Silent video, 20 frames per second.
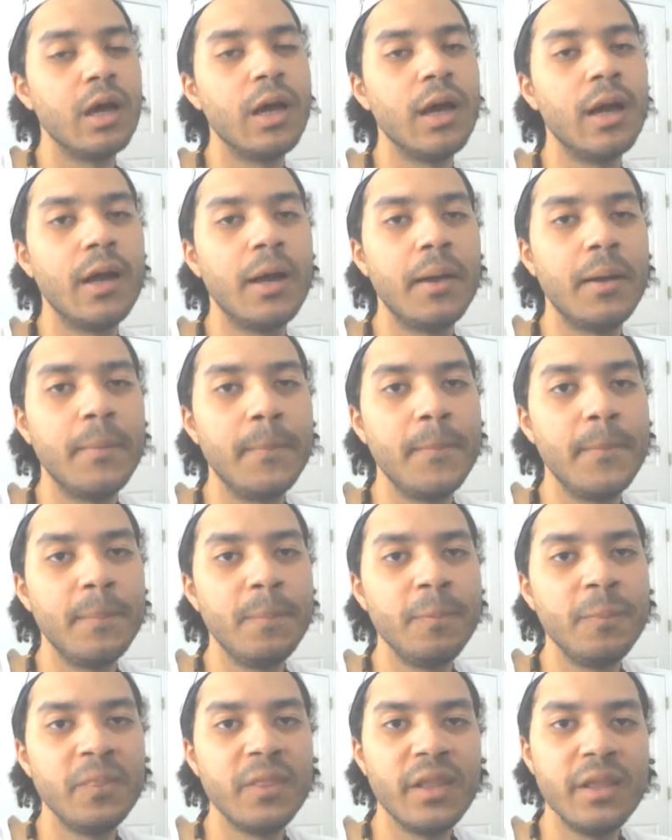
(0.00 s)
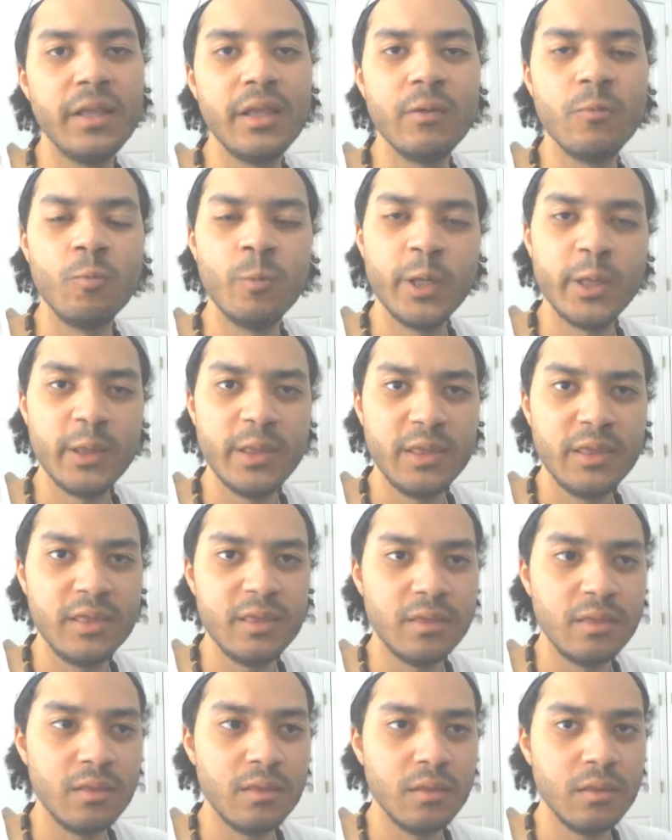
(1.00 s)
when
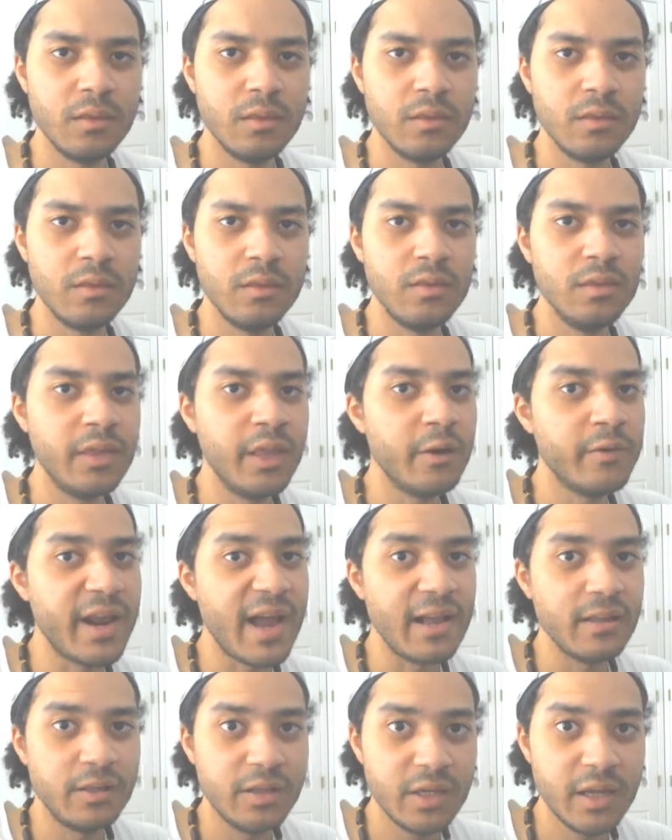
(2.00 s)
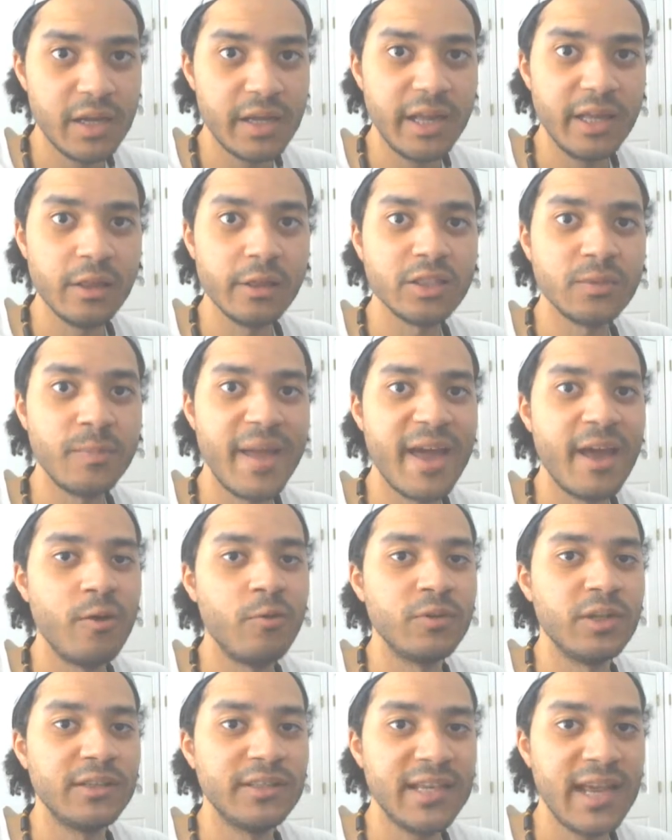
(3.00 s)
they're not done, it looks bad
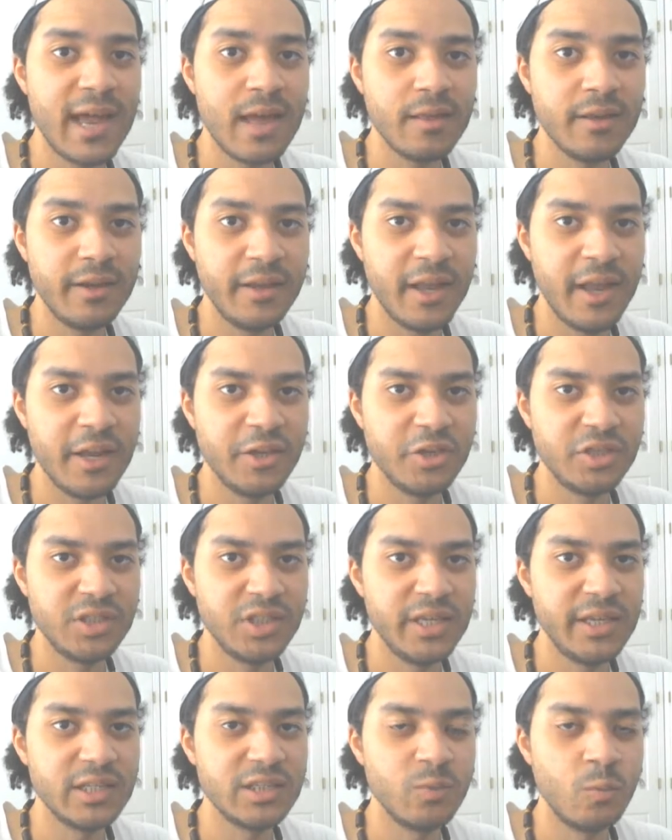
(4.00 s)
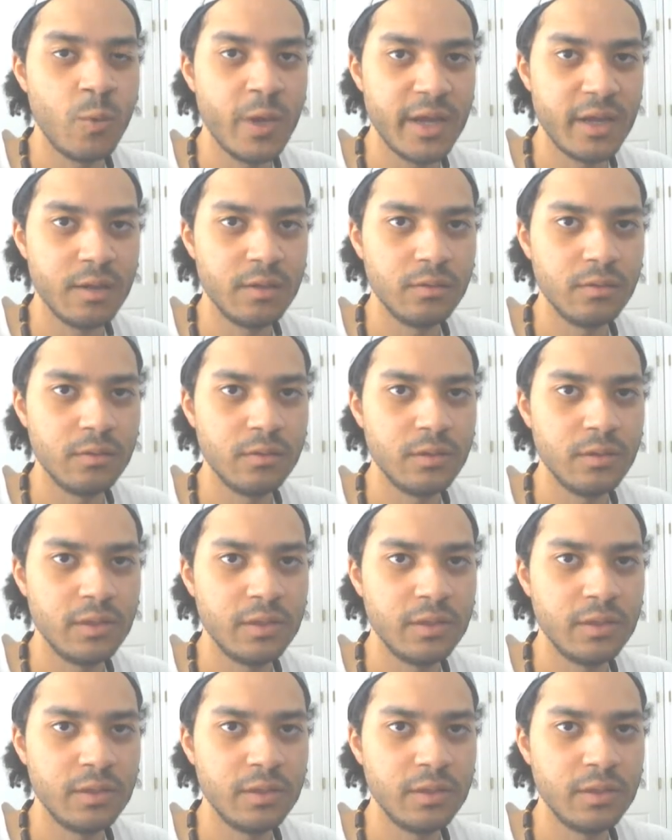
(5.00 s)
on the talent agency as well,